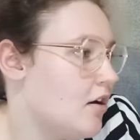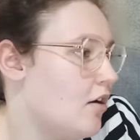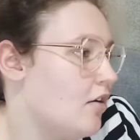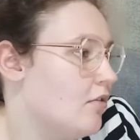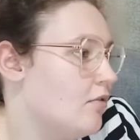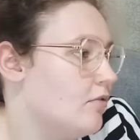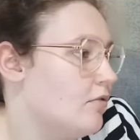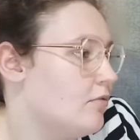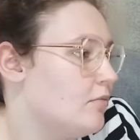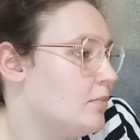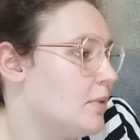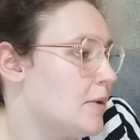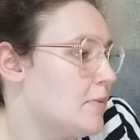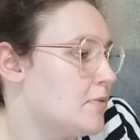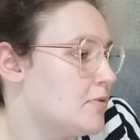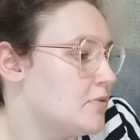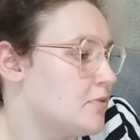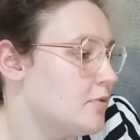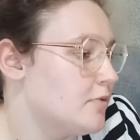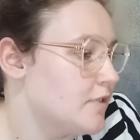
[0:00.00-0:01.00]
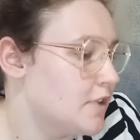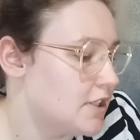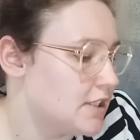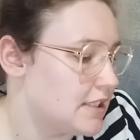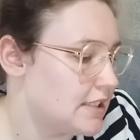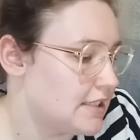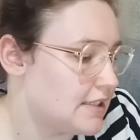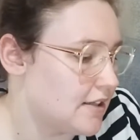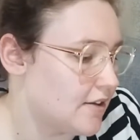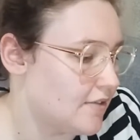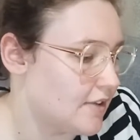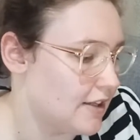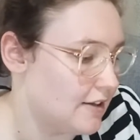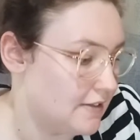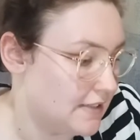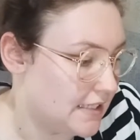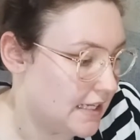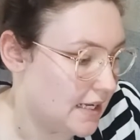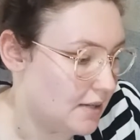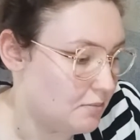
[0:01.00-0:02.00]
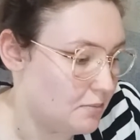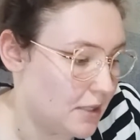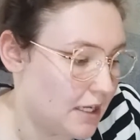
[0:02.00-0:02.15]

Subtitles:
of people's reviews and stuff that I've seen.